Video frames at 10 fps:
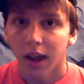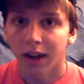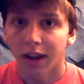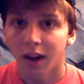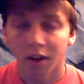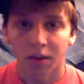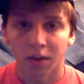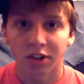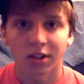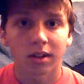and
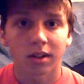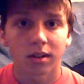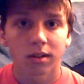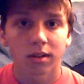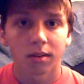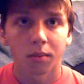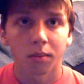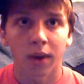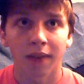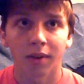condemnation
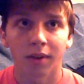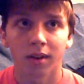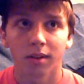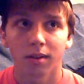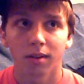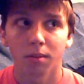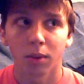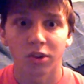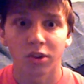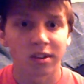would ever
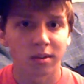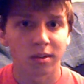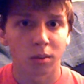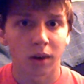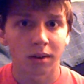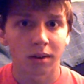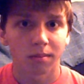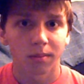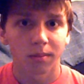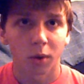be what Jesus would want
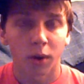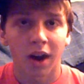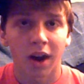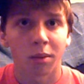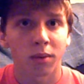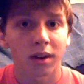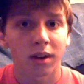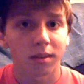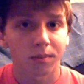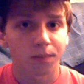or what God would want.